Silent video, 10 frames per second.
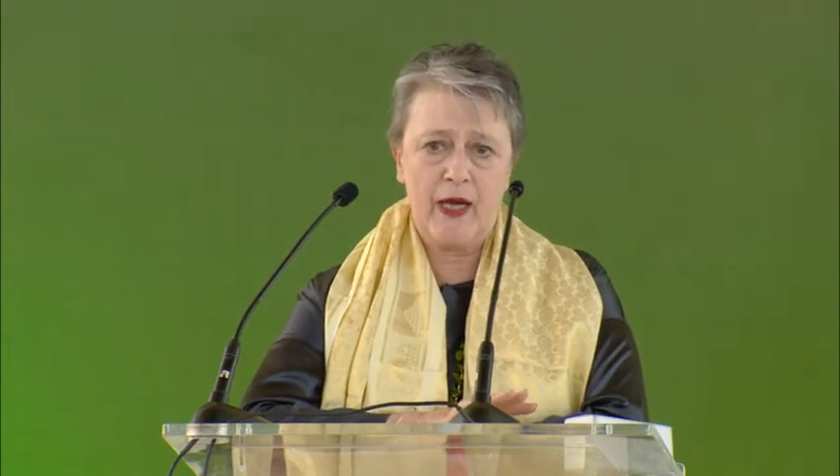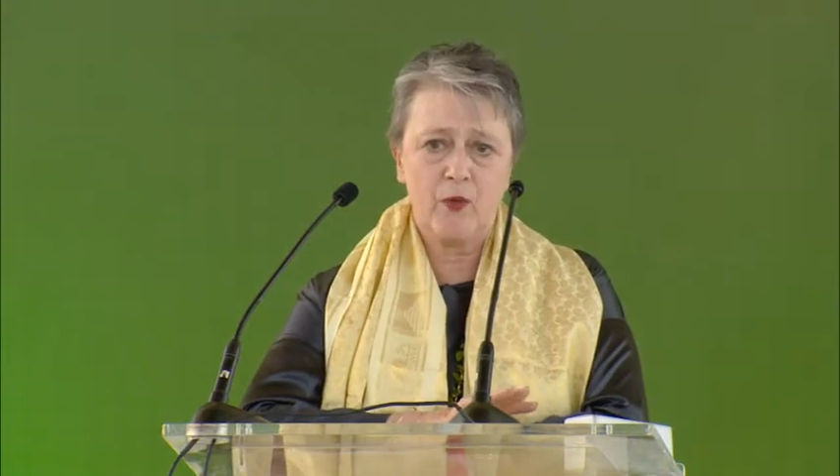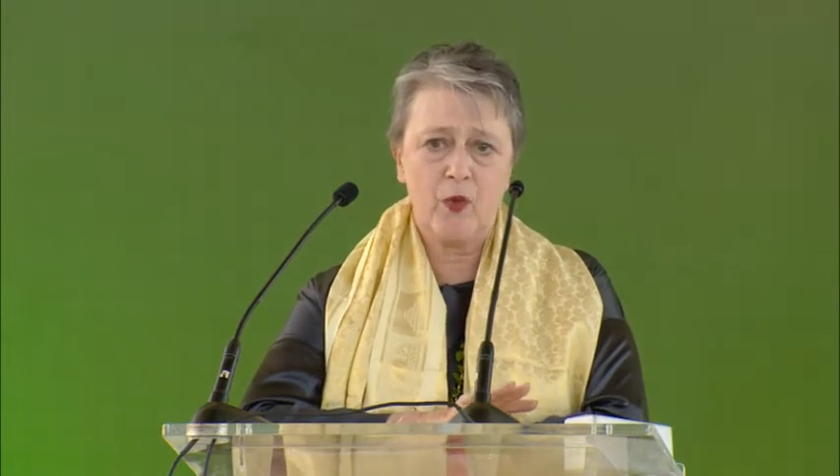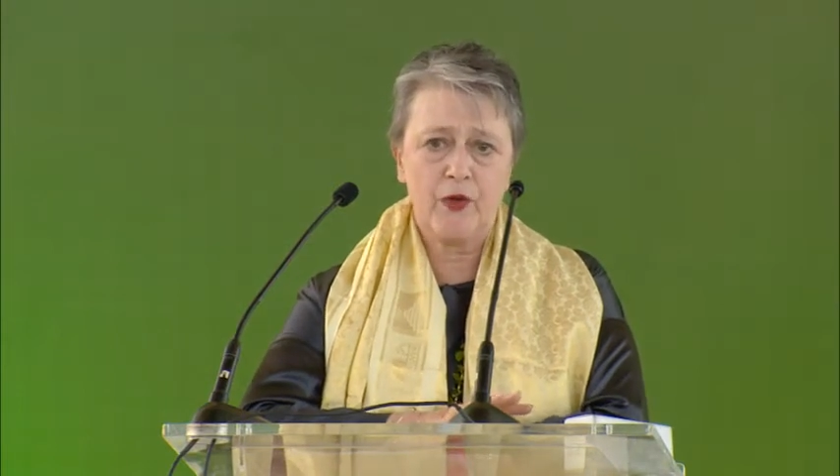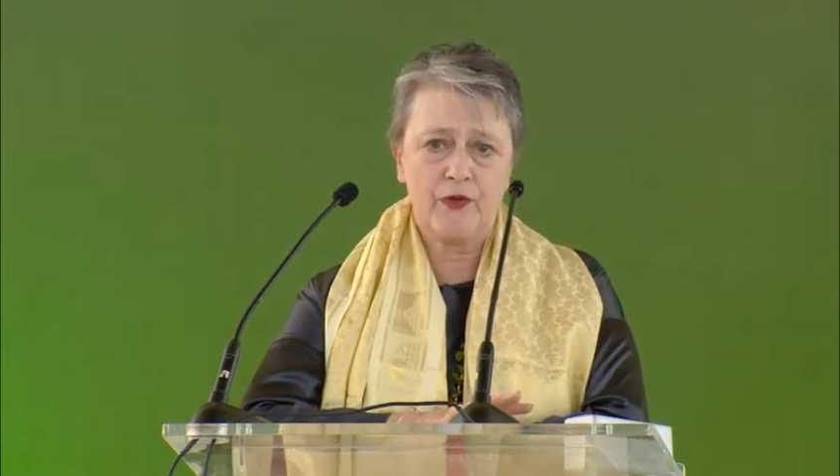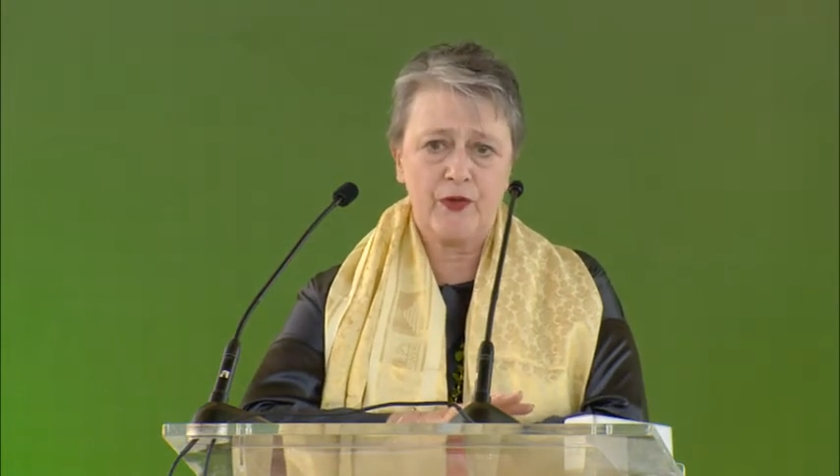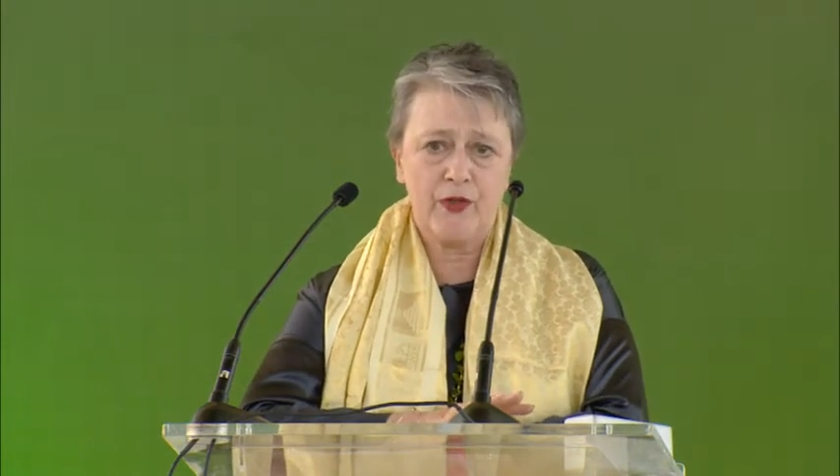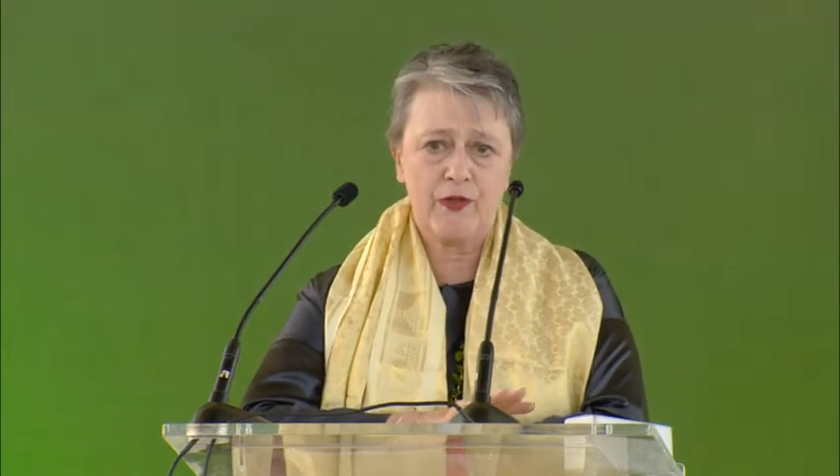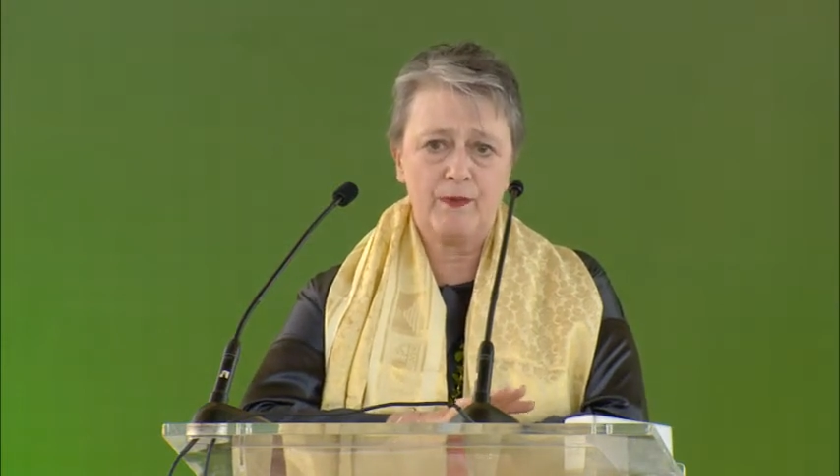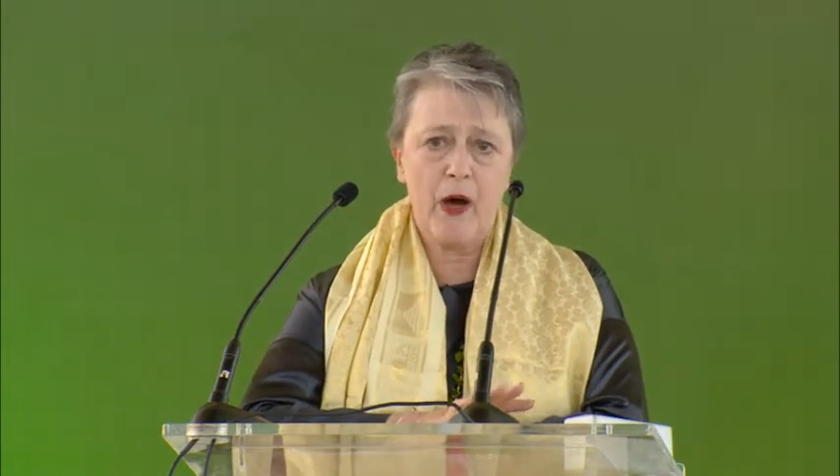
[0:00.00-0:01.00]
and what
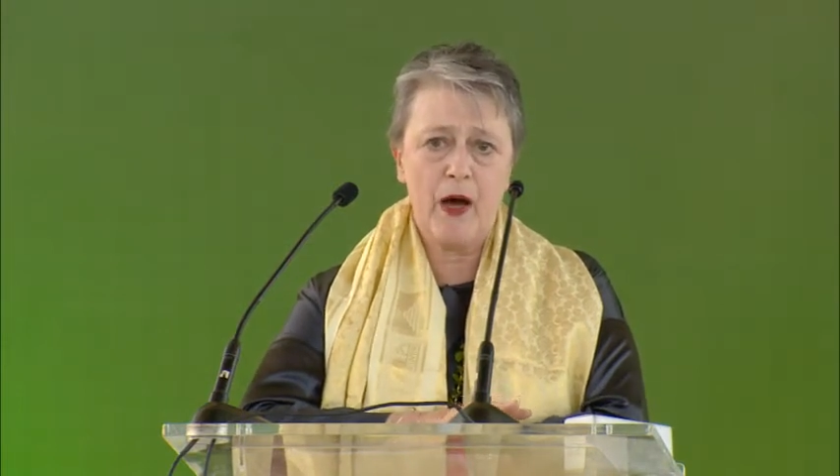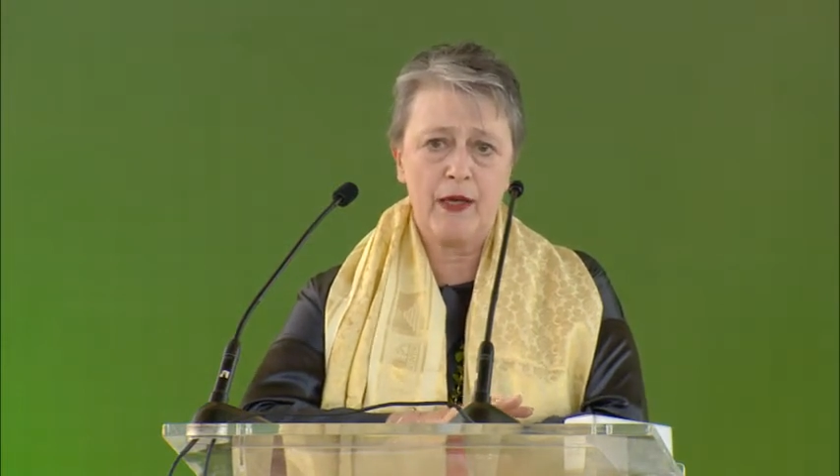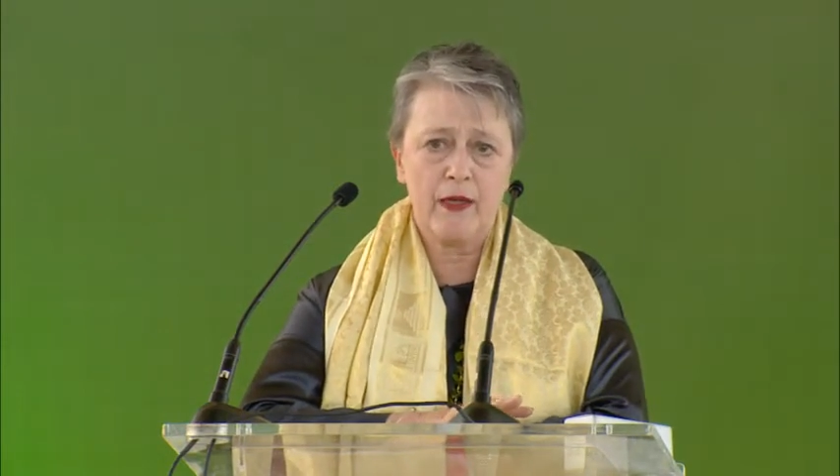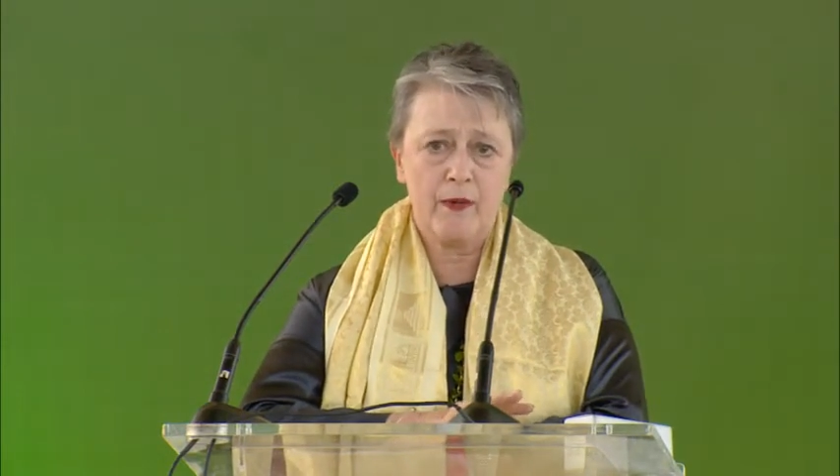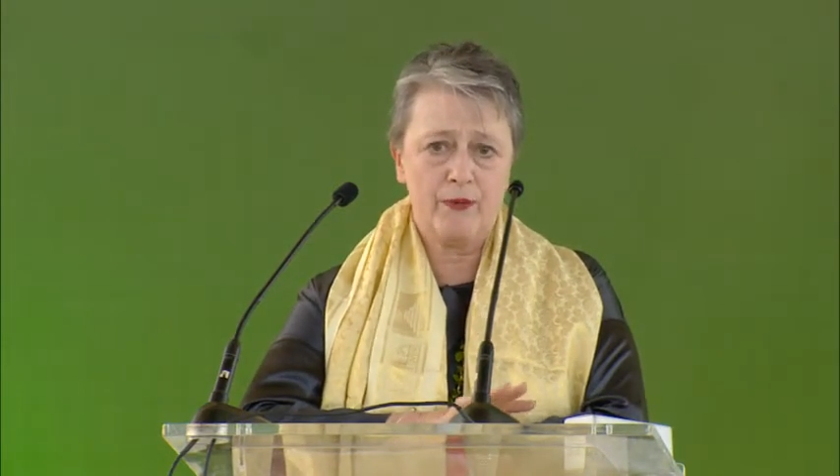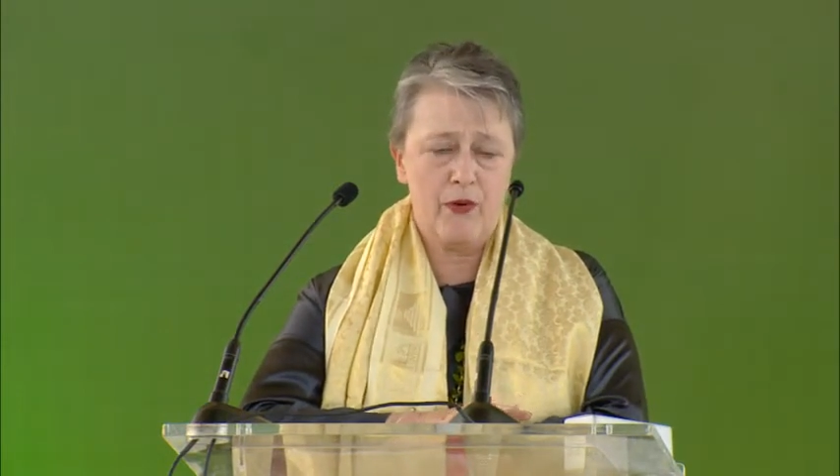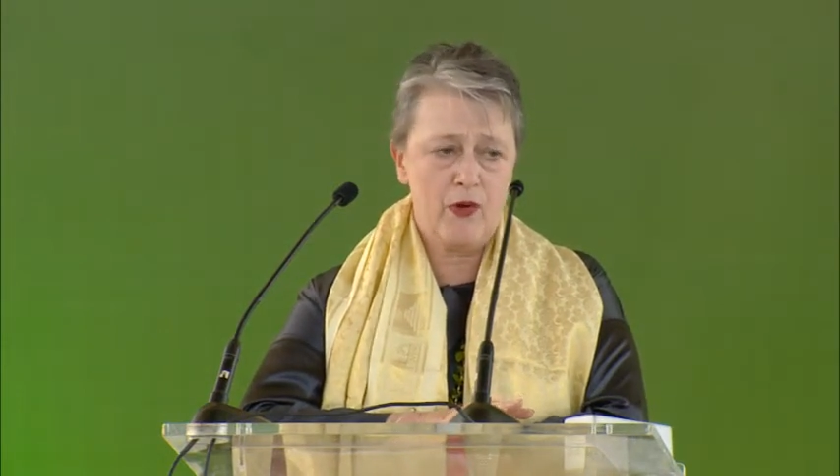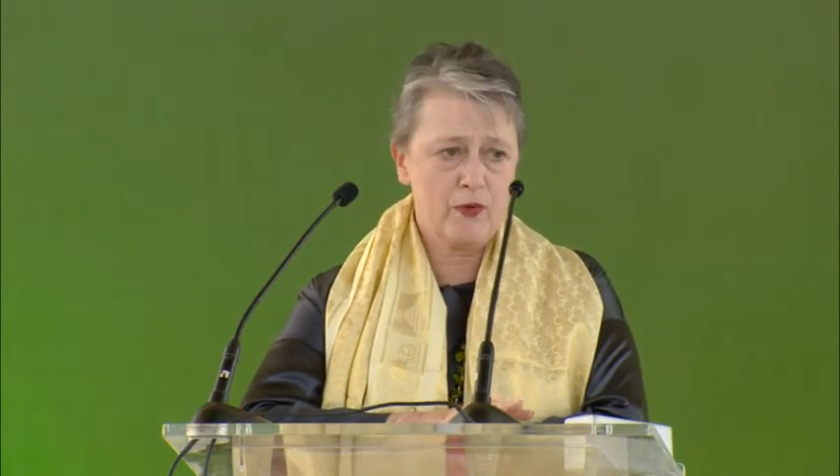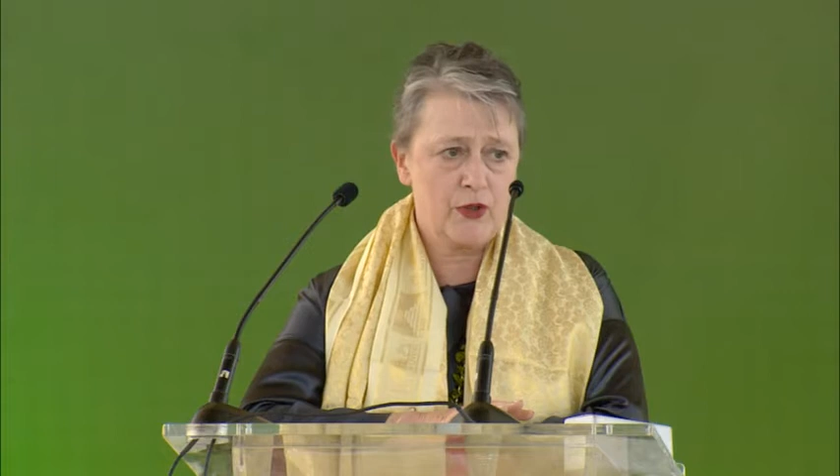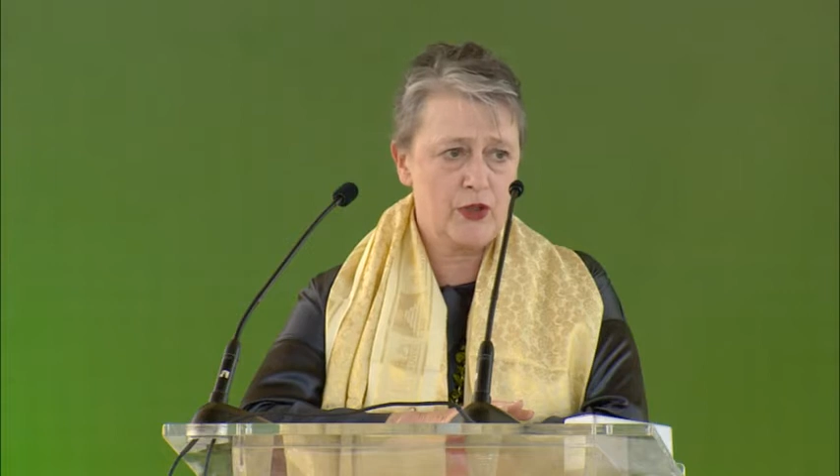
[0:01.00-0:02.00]
is my
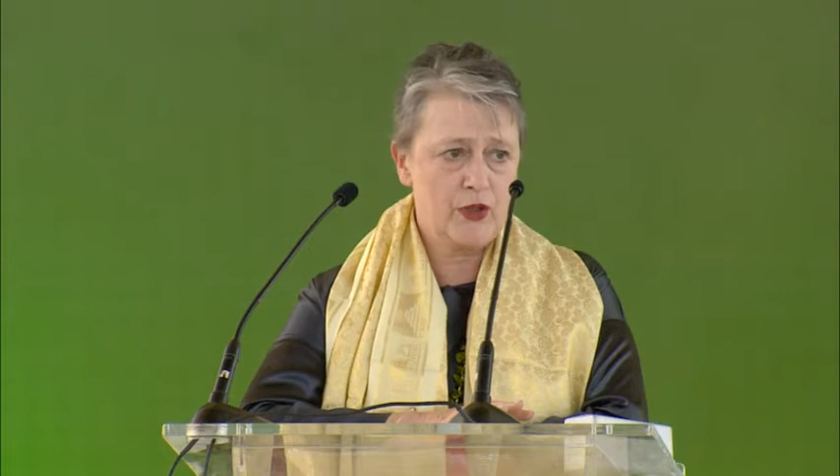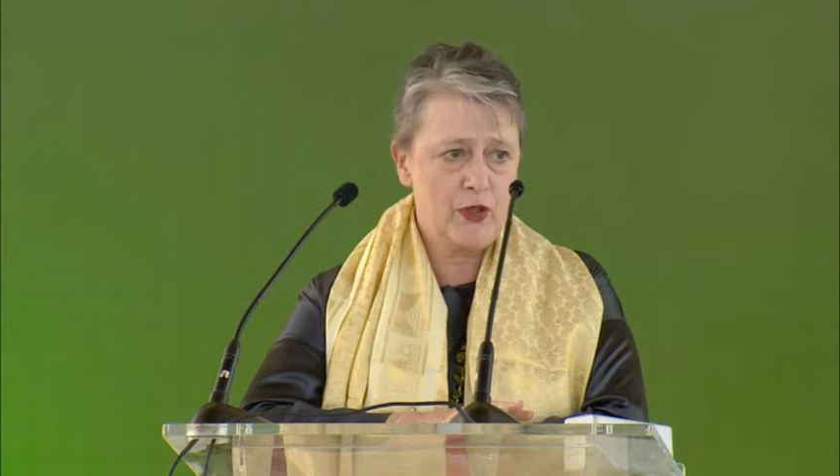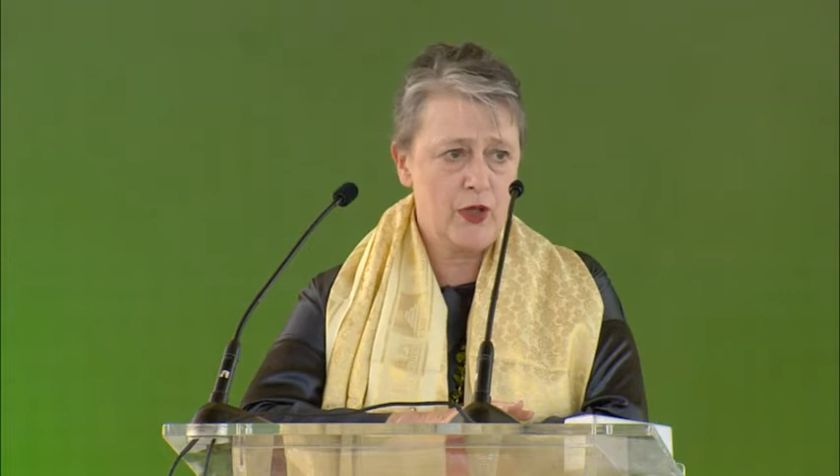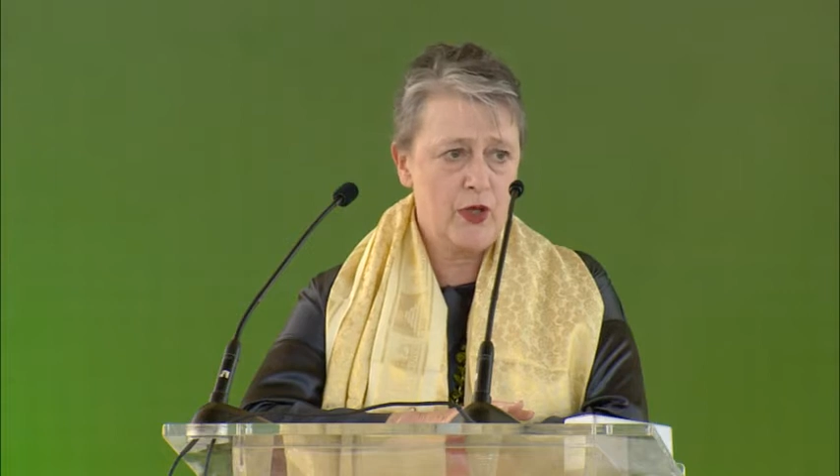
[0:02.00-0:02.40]
approach.